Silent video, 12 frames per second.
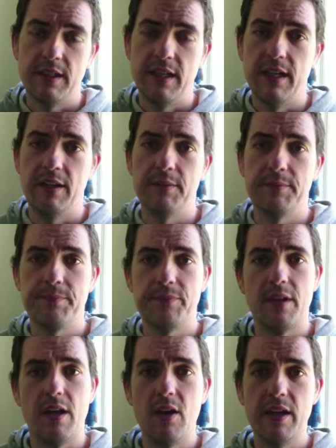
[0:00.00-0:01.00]
Now,
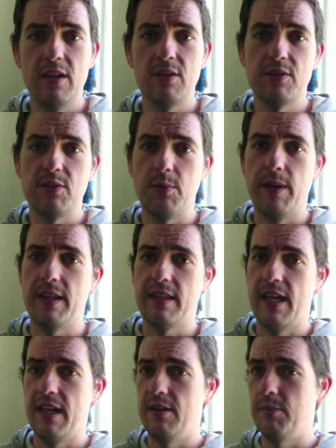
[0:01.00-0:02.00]
I'll get on to about
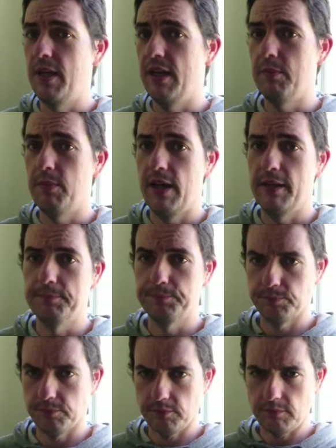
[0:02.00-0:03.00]
that in a minute, but
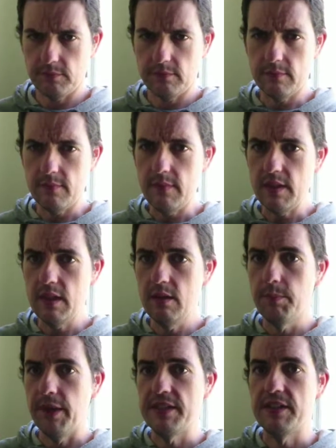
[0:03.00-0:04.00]

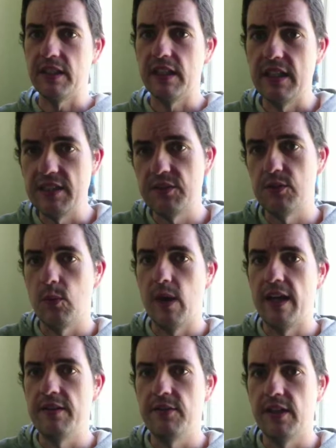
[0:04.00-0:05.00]
basically this is a
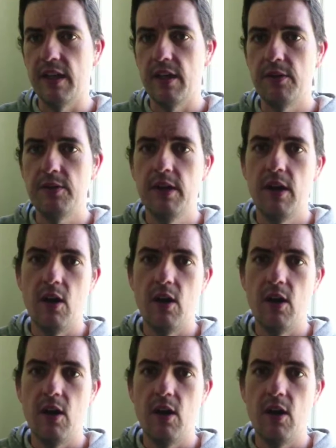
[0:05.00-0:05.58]
weigh-in video.